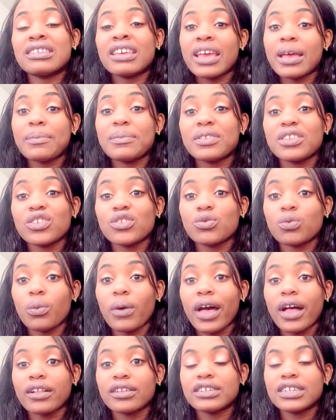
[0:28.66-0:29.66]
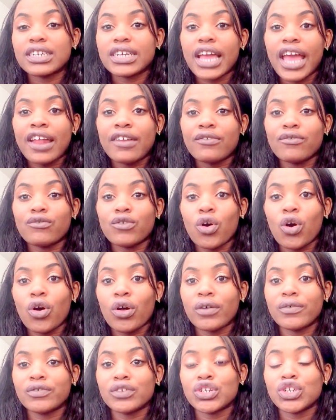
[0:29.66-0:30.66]
tips as well to get
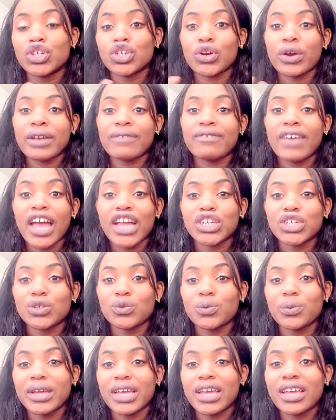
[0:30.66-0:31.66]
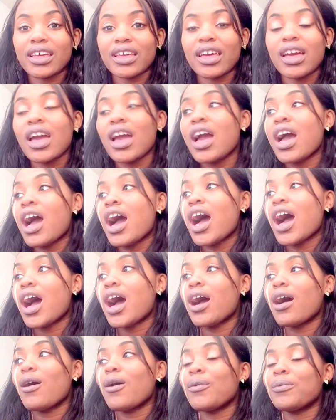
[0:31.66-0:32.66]
involved during Fashion Week
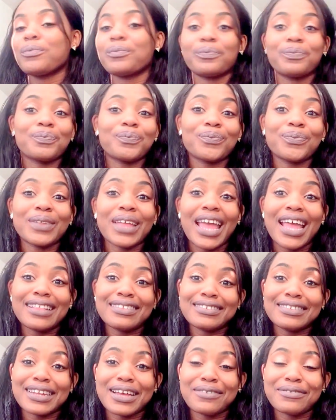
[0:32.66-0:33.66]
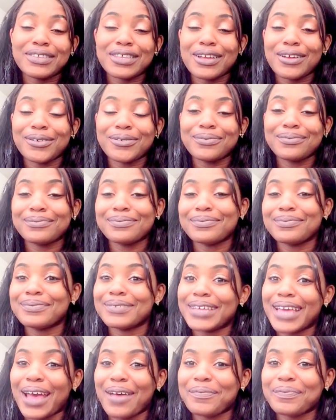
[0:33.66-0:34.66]
and stuff. So
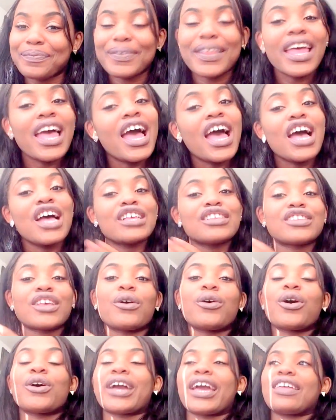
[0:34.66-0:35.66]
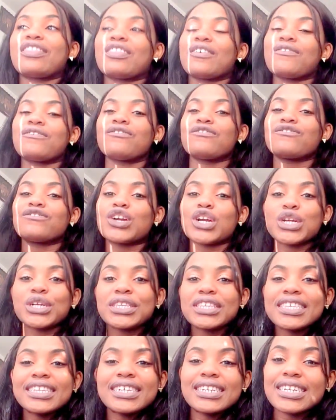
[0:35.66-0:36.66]
yeah, so okay, the
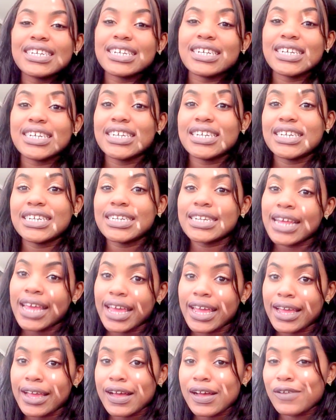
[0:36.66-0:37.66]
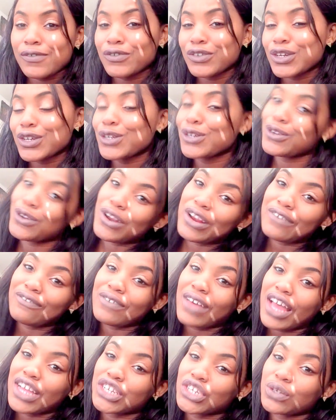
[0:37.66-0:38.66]
first day of New York
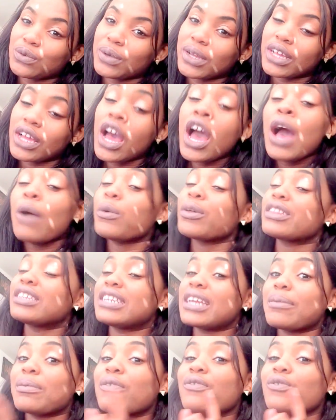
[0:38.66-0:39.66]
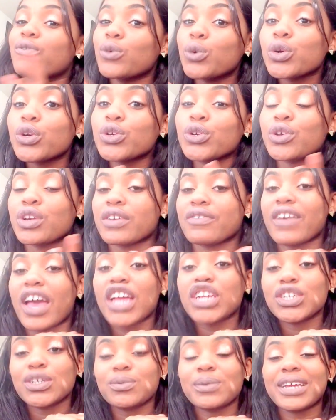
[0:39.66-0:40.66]
Fashion Week, well, the day before New York
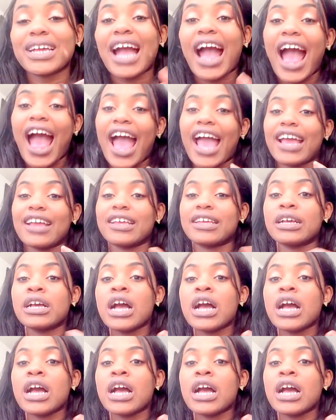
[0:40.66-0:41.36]
Fashion Week, I